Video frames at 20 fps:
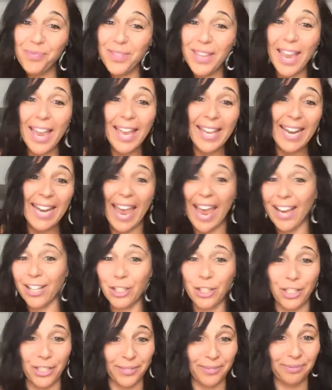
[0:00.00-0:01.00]
and
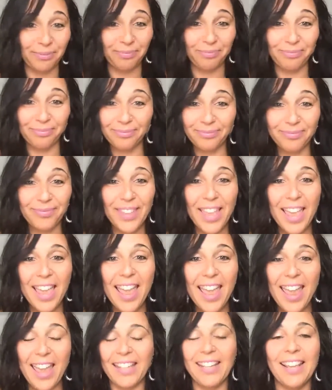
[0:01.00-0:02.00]
action.
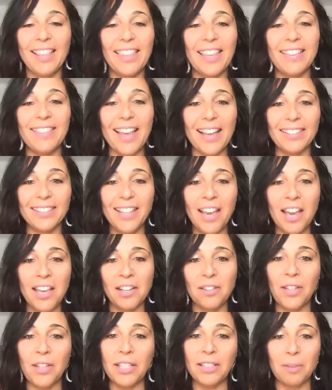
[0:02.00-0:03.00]
And I think that's
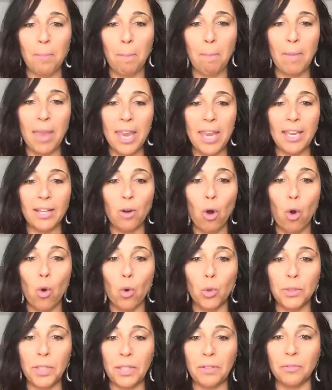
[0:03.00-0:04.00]
kind of like the main
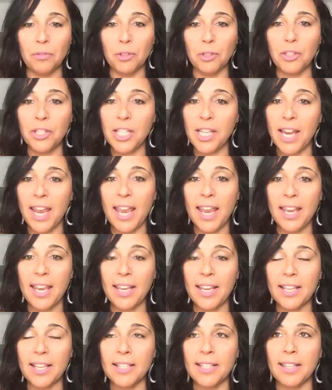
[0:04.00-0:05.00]
holding for
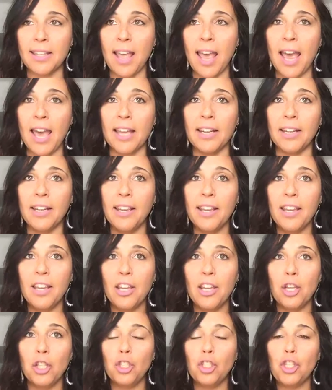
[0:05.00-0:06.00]
today, is that
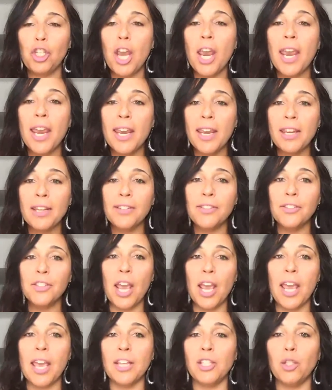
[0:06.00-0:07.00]
change
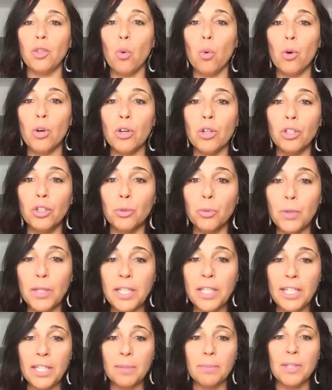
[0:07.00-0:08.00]
and your
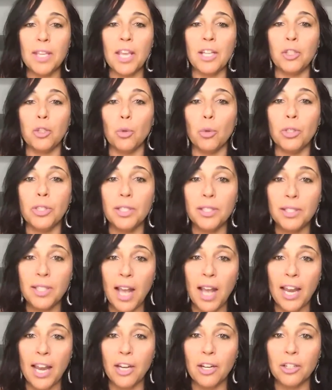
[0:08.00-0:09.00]
dreams and your
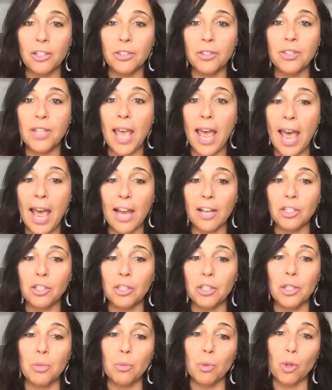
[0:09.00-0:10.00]
desires
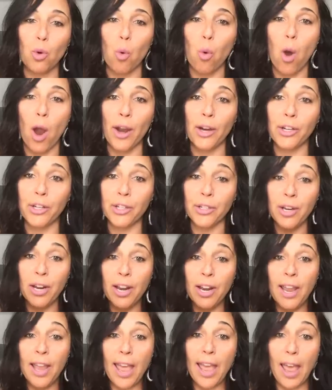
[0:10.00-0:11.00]
actually require
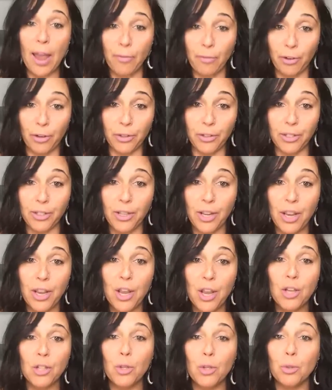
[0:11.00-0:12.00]
effort.
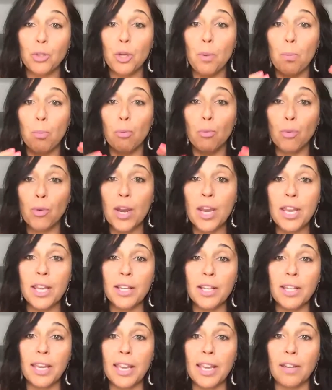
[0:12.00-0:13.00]
So to
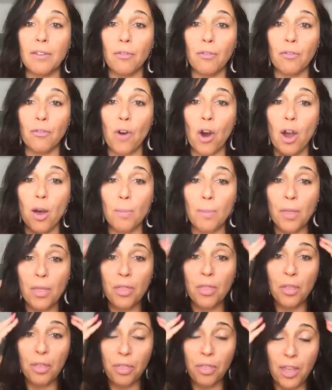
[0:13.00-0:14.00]
bring it from
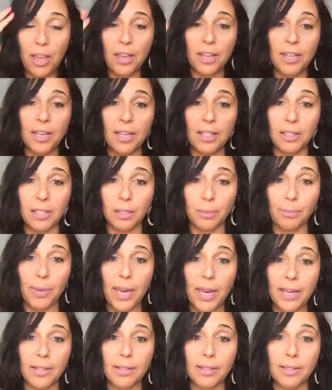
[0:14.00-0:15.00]
the thinking
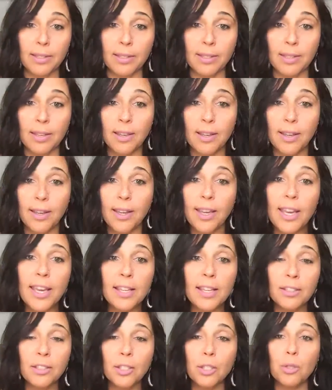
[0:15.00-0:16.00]
space
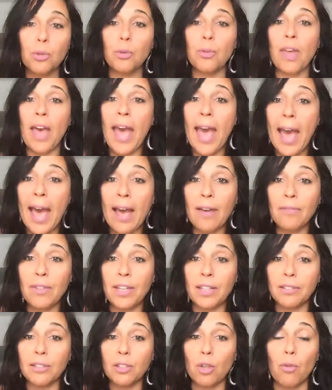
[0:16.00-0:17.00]
into the
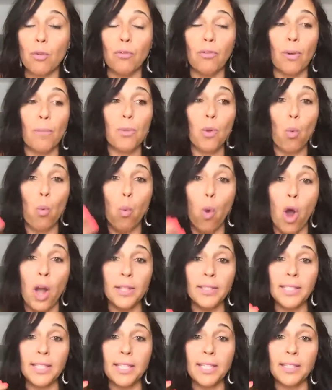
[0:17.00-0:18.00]
having, so from the
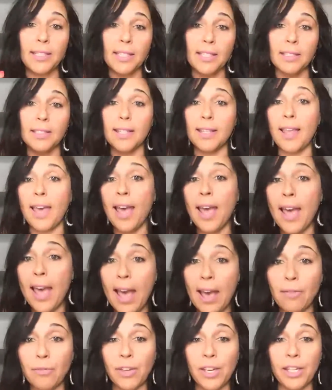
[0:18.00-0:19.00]
wanting into the
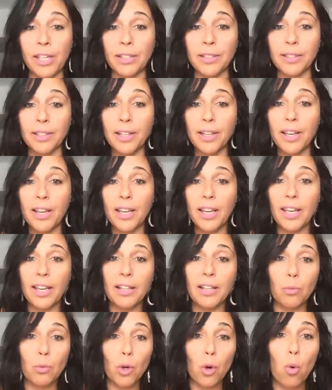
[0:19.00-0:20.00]
having,
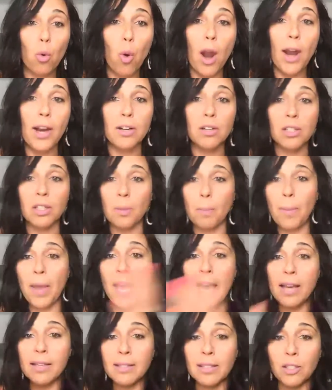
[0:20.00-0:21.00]
it requires the
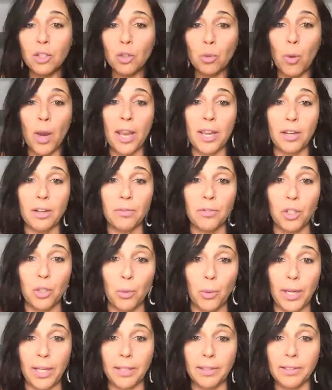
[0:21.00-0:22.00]
passageway of
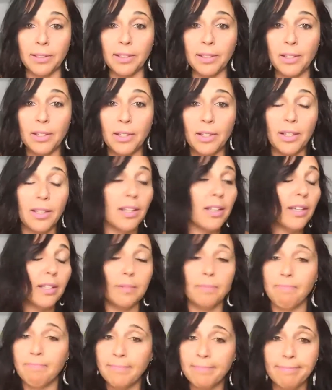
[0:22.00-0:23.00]
doing,
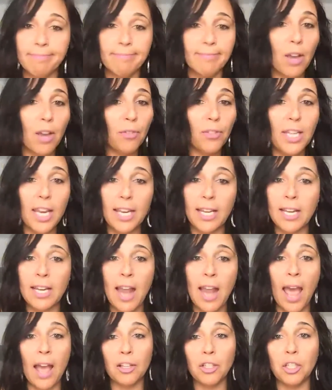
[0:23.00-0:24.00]
of
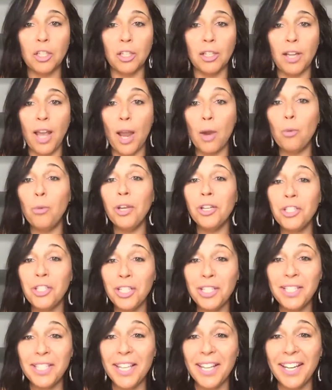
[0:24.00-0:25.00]
taking action. I wish
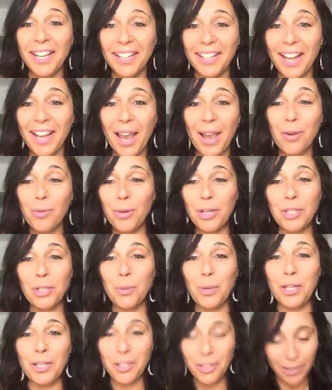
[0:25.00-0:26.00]
it didn't. I
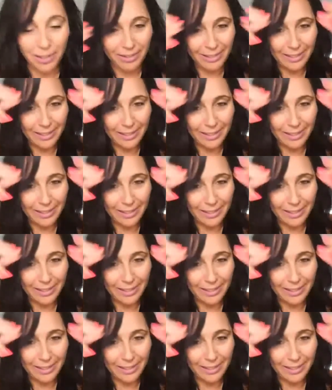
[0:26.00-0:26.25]
wish we could,